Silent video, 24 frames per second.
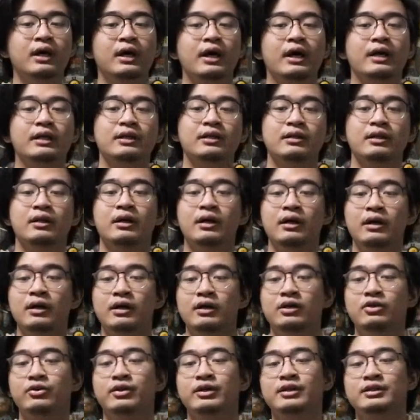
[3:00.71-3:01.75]
And
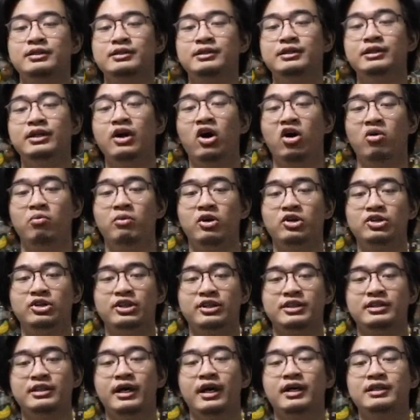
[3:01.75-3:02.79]
you can see how much
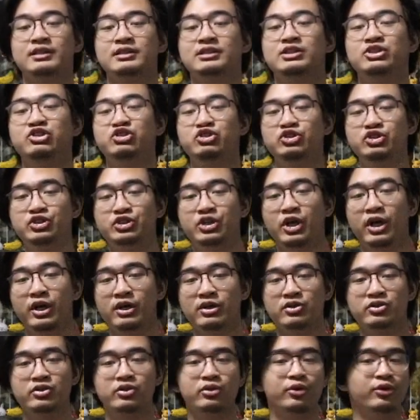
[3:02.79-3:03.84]
it has
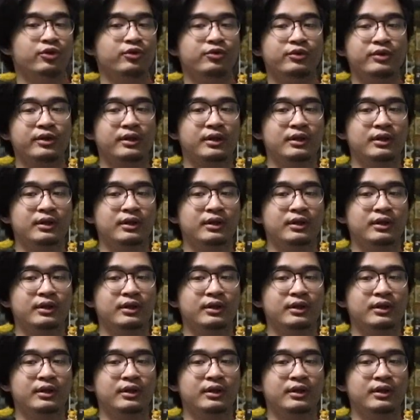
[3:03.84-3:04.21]
changed over